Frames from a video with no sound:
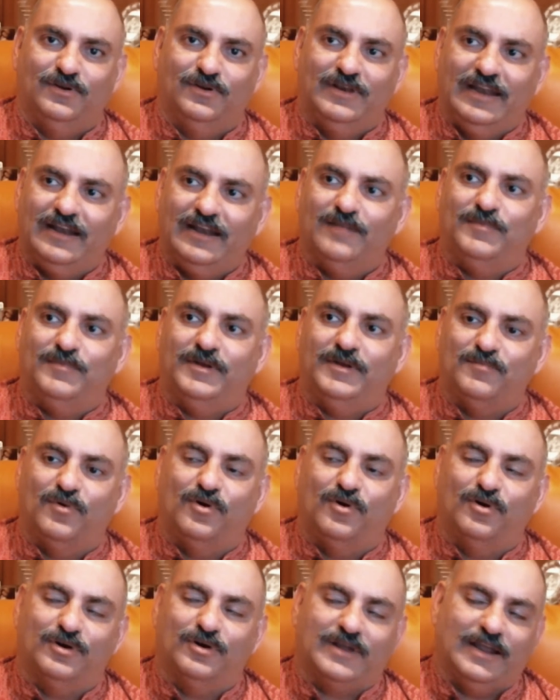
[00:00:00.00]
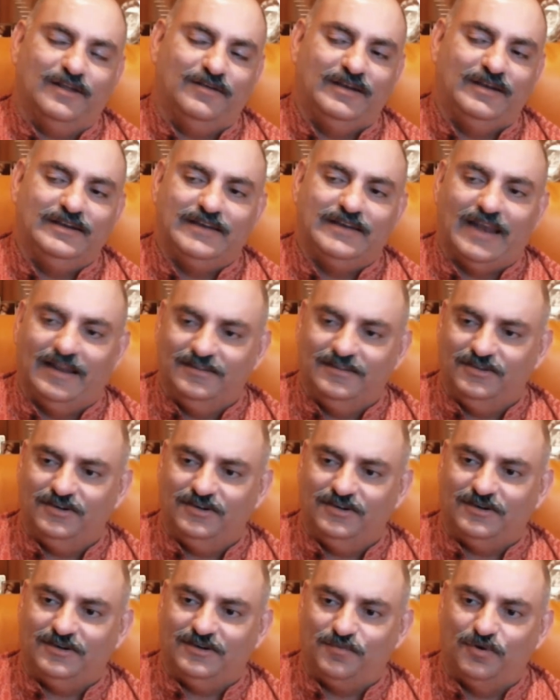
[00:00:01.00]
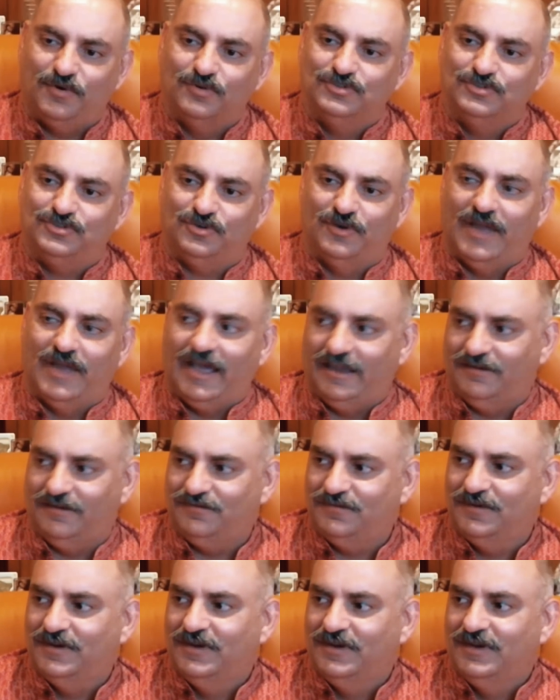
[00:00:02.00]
little bit more kind of intelligent approach to life,